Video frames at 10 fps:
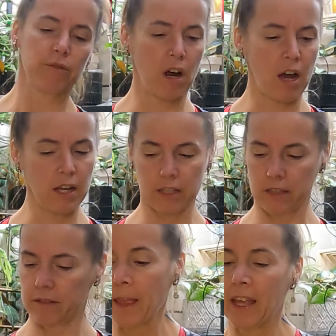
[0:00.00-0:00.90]
rot.
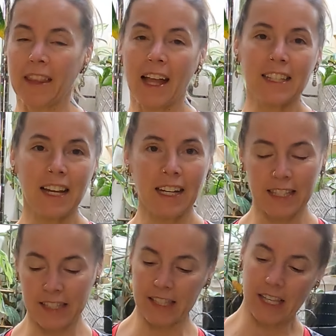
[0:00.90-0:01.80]
And that's not
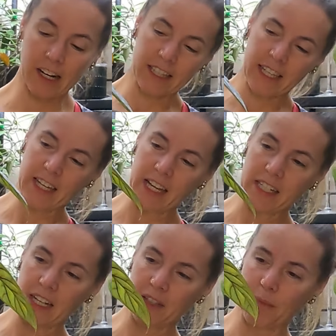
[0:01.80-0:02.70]
necessarily a
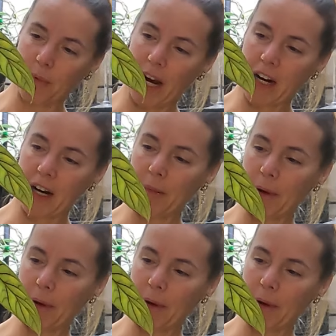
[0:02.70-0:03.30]
deal breaker,